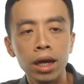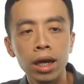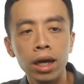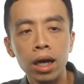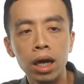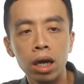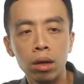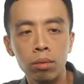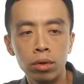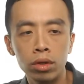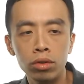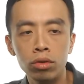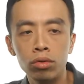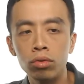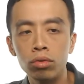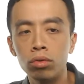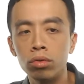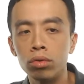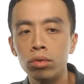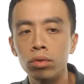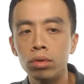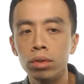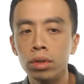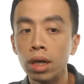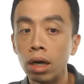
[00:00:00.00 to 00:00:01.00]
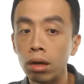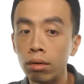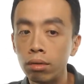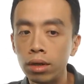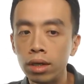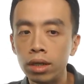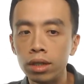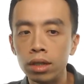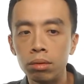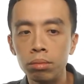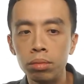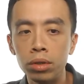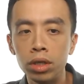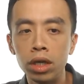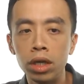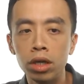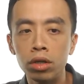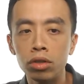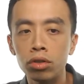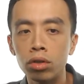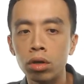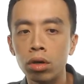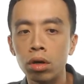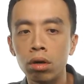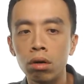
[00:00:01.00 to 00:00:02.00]
I want to calculate the
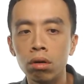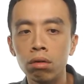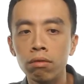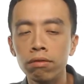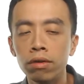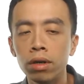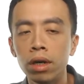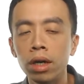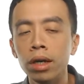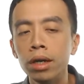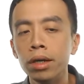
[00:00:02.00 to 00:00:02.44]
pH of